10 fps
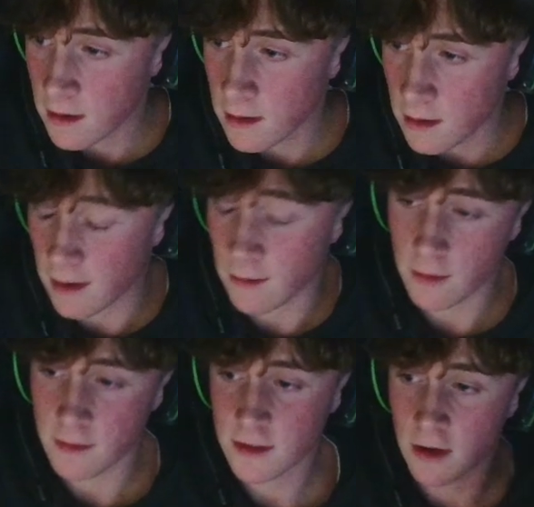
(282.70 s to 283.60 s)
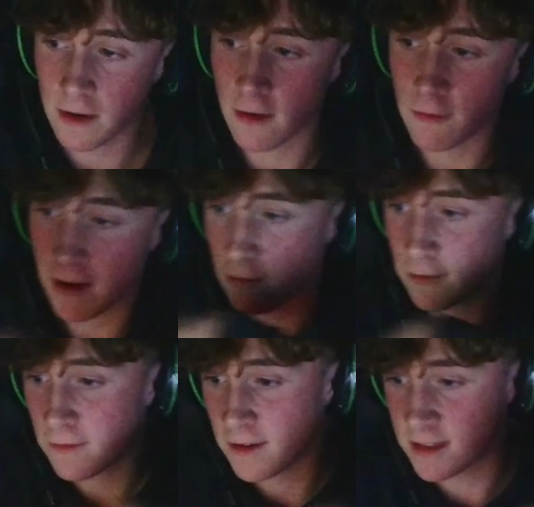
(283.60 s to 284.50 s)
And I'm going to turn it around
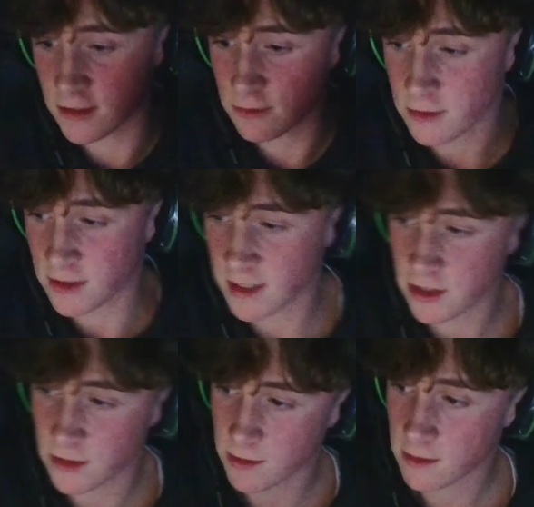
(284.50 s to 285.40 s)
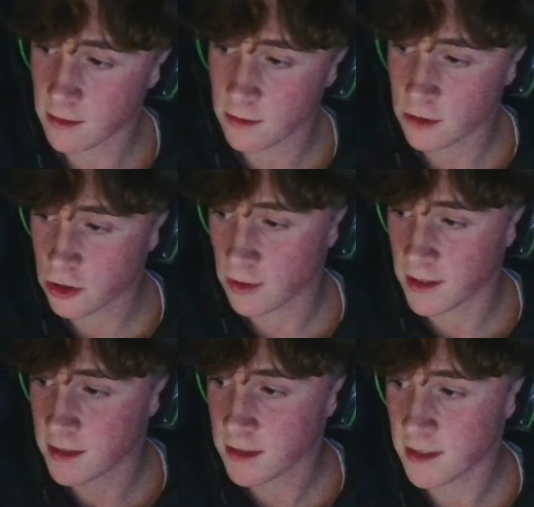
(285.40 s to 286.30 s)
facing towards the station and I'm going to go straight
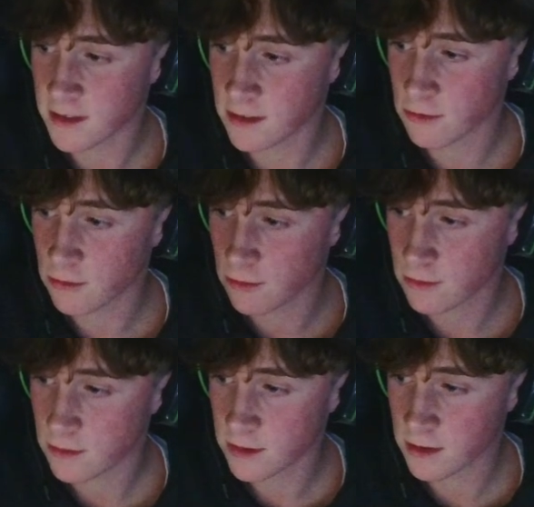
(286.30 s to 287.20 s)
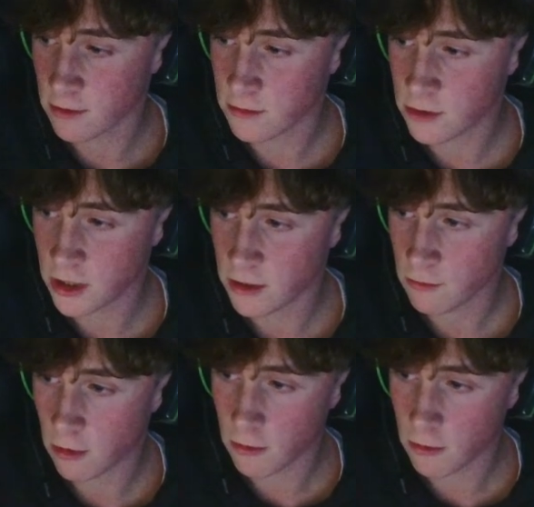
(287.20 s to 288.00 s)
into that 0G roll.